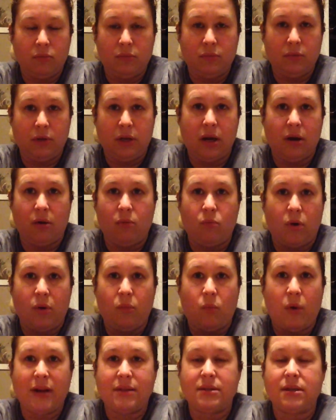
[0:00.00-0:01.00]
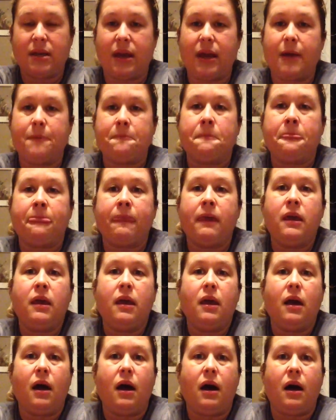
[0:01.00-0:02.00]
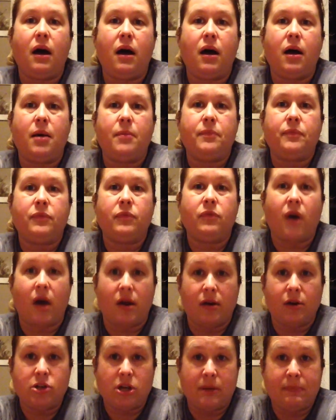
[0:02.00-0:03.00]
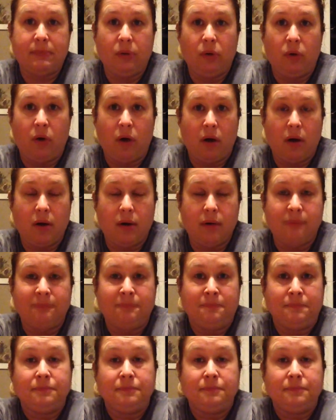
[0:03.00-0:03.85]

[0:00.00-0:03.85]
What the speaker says: way ticket, on our JetBlue card.